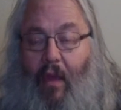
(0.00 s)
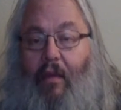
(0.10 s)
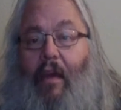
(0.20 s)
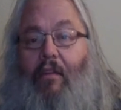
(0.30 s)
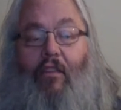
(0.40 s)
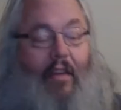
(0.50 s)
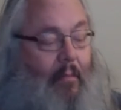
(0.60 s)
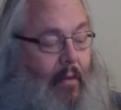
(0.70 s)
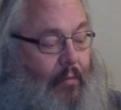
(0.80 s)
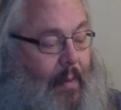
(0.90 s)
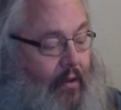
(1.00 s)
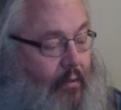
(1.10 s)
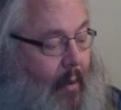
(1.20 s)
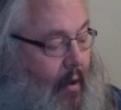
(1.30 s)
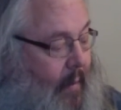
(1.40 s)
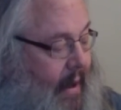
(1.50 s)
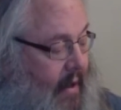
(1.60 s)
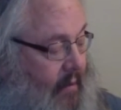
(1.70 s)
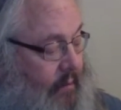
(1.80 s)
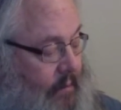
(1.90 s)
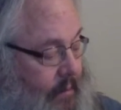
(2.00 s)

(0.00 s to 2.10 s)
Dr. Tim must be a smart man.